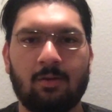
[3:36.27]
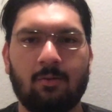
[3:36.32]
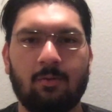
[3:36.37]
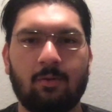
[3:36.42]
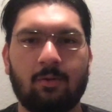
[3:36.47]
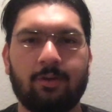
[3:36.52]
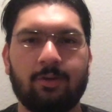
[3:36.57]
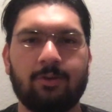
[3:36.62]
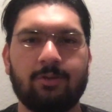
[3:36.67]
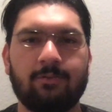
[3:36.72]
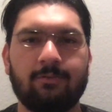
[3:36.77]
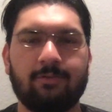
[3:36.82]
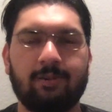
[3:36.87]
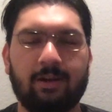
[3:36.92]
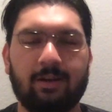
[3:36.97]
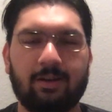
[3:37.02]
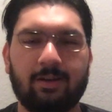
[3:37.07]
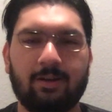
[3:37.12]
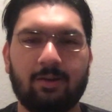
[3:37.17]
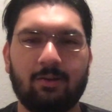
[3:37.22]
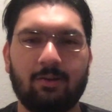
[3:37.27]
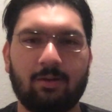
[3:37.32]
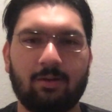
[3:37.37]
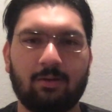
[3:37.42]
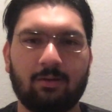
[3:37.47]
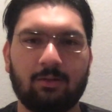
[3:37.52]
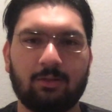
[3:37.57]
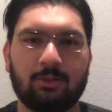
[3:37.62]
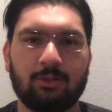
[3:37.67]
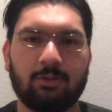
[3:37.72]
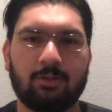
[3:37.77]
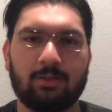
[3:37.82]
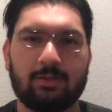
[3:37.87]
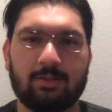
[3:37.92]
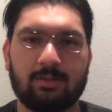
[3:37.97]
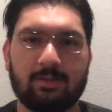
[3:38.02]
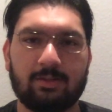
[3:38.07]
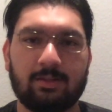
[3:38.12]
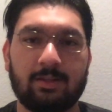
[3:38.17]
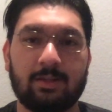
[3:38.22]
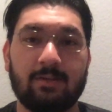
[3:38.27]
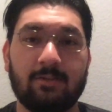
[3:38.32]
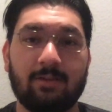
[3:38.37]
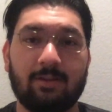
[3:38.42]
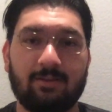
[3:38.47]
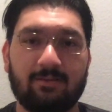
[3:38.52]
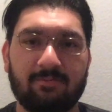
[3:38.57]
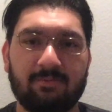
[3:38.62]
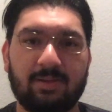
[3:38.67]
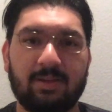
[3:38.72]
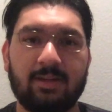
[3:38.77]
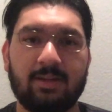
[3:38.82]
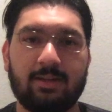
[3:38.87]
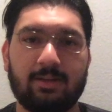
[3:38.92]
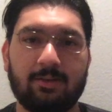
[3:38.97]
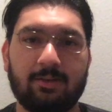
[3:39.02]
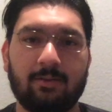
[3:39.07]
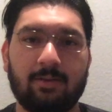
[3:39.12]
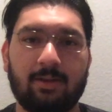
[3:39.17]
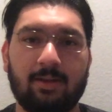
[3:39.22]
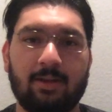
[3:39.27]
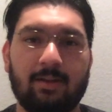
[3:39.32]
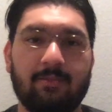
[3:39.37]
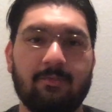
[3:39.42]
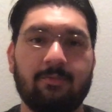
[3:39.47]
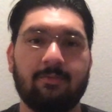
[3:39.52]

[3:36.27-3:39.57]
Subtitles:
What are two very critical choices that you have made in your life?